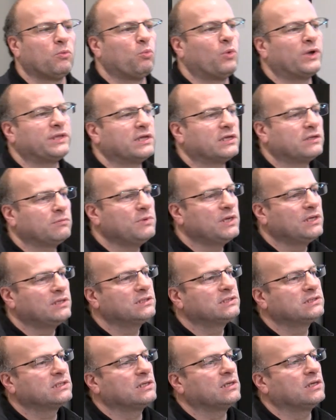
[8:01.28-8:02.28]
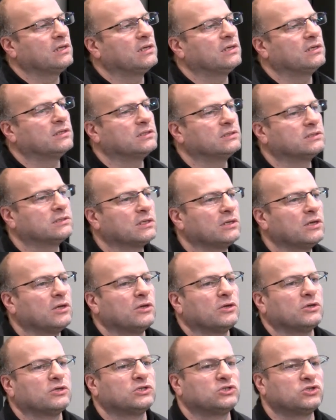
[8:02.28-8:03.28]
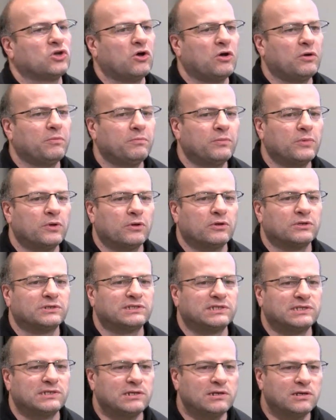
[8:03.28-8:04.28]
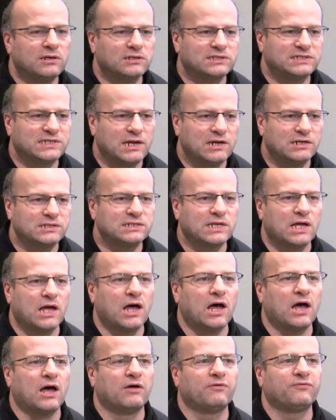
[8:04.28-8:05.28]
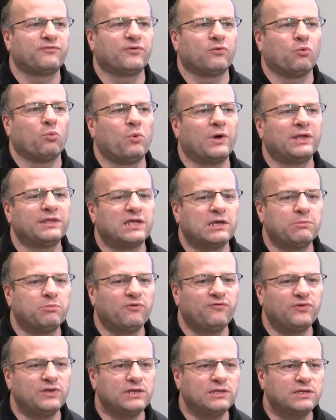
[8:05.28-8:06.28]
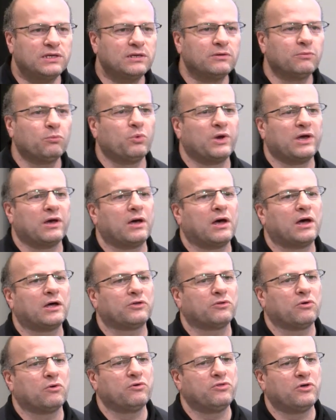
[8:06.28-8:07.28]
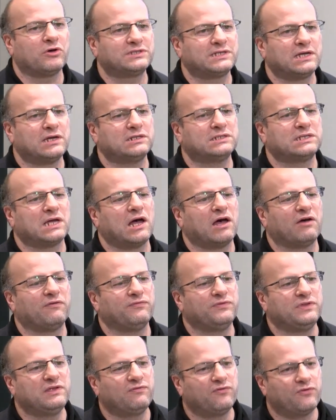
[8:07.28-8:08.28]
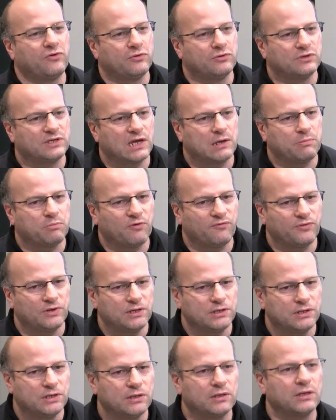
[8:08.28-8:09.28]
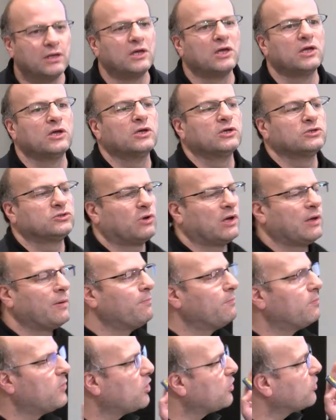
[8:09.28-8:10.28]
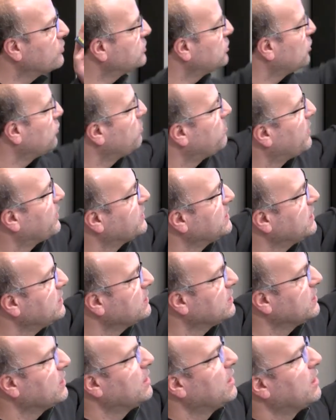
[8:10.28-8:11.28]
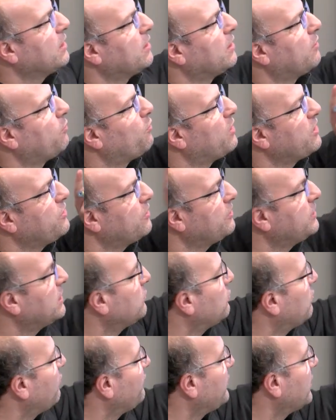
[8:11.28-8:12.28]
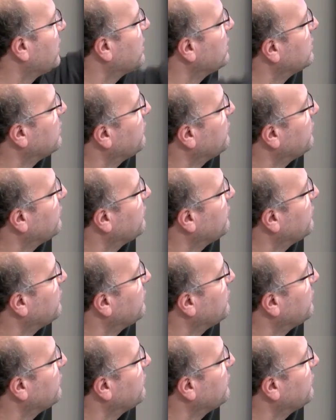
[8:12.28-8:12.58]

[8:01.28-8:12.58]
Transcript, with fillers: What that means is some cells have one type of editing where other cells have different type of editing. So I am more concerned about it rather than off-target